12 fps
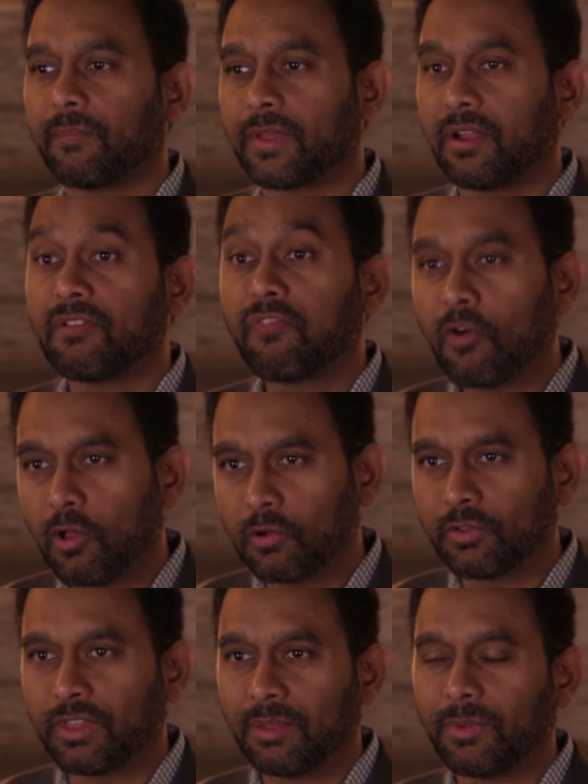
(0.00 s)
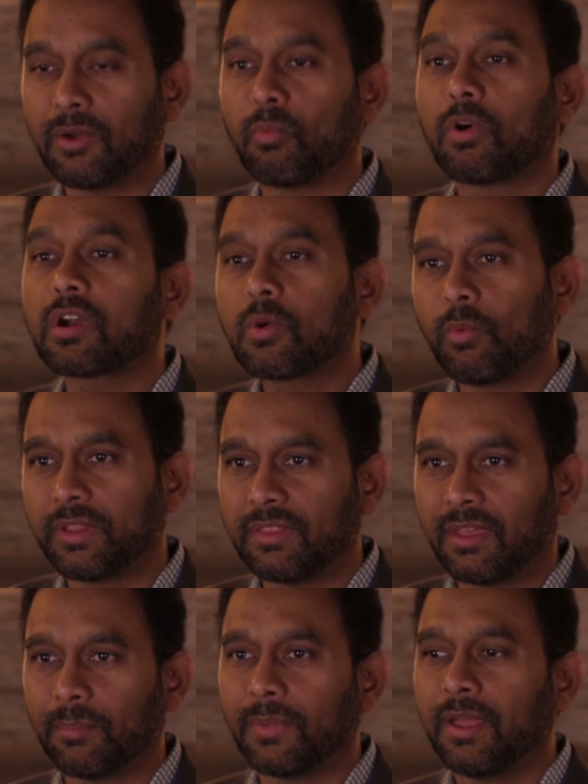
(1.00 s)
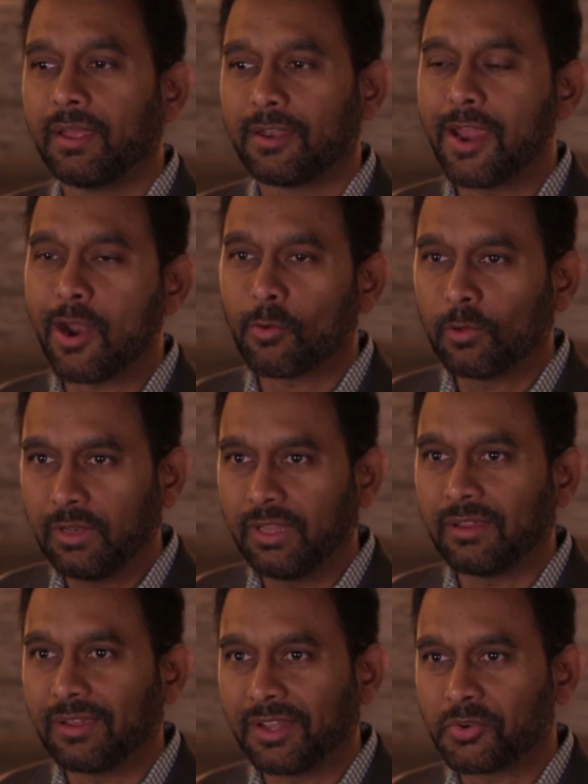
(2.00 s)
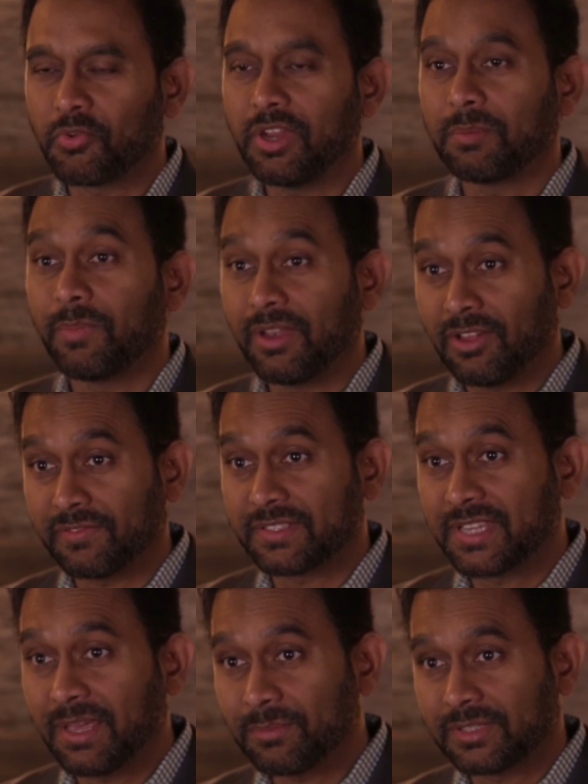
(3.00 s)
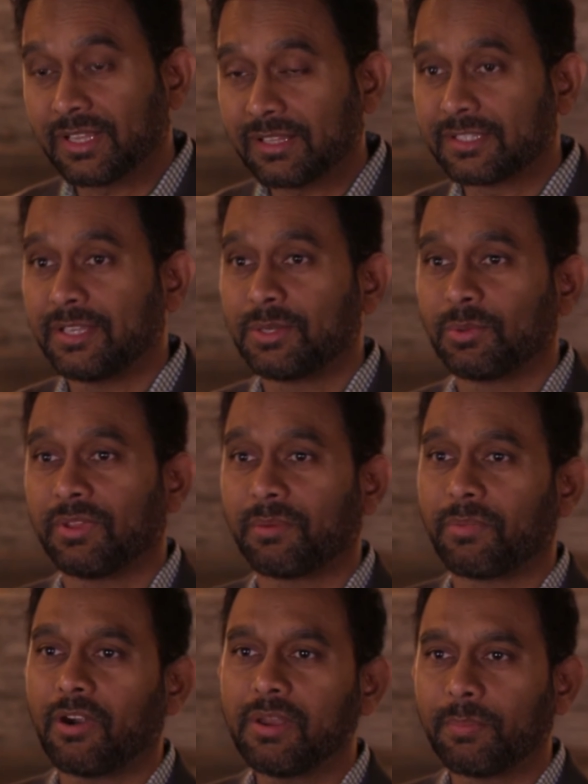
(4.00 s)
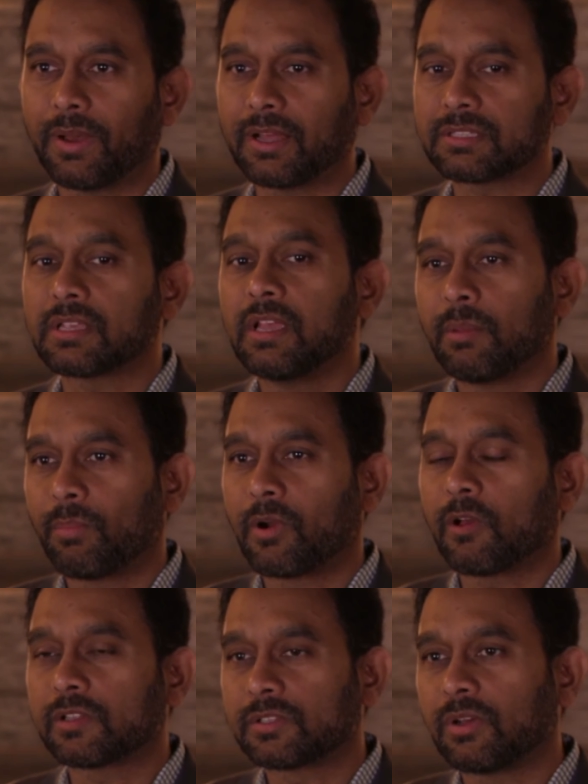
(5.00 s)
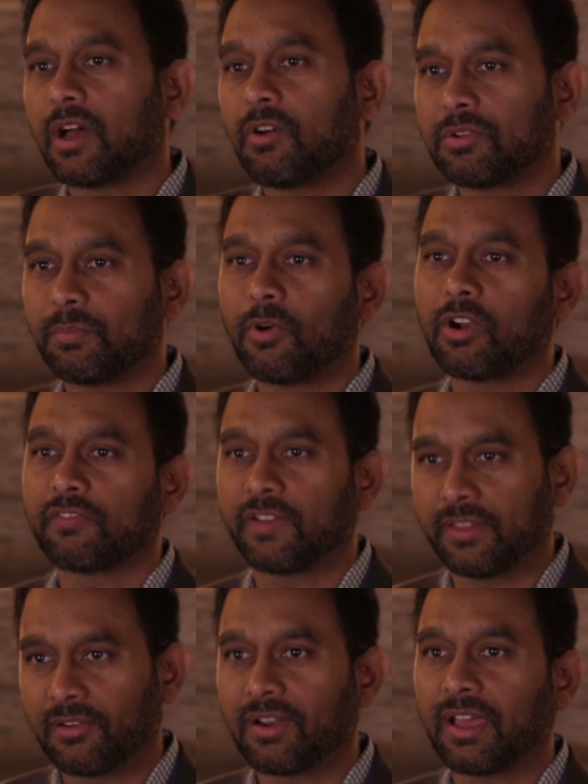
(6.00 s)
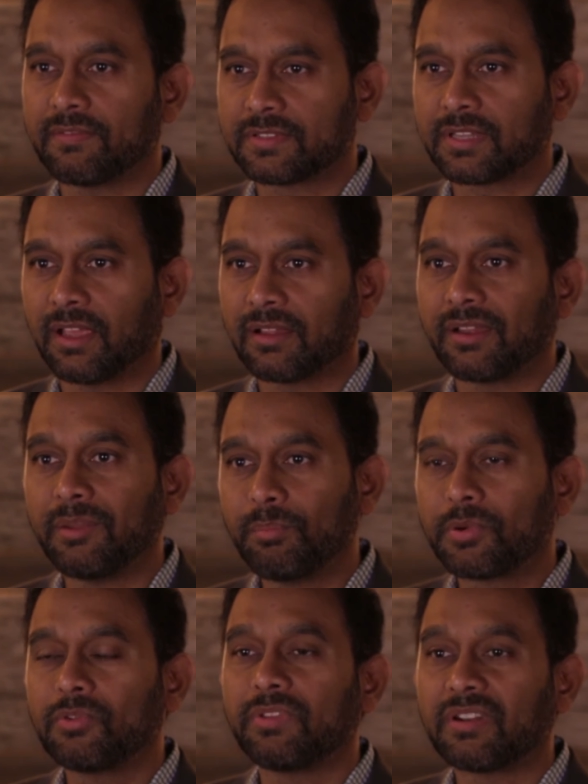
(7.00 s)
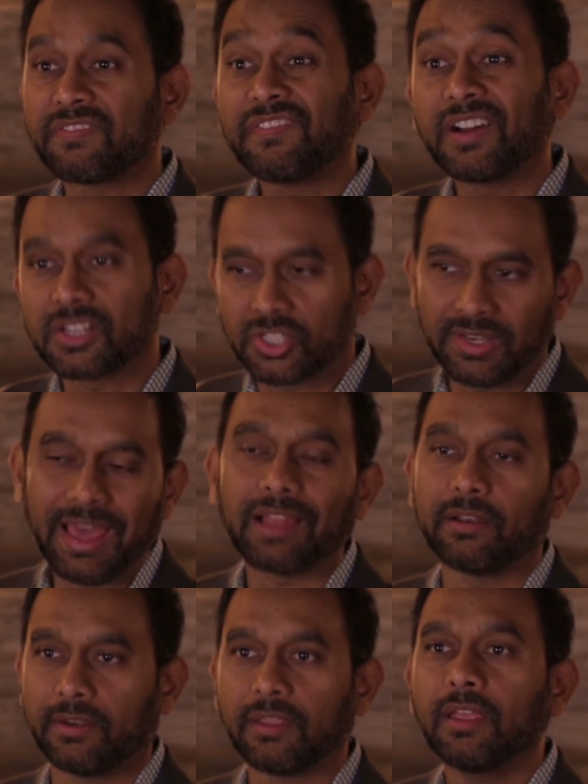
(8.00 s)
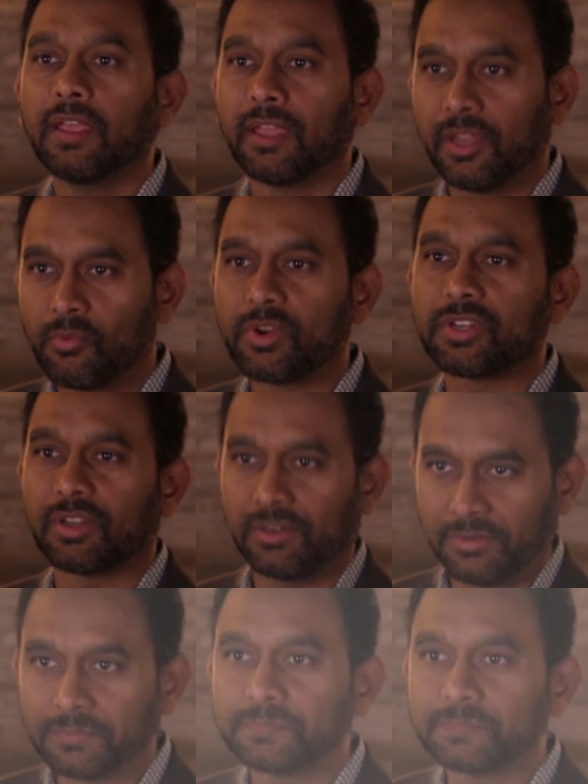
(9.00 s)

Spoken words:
and follow them and work with them, not only treatment of stem cells into their body parts, but also how to modify their lifestyle and improve their functionality in return.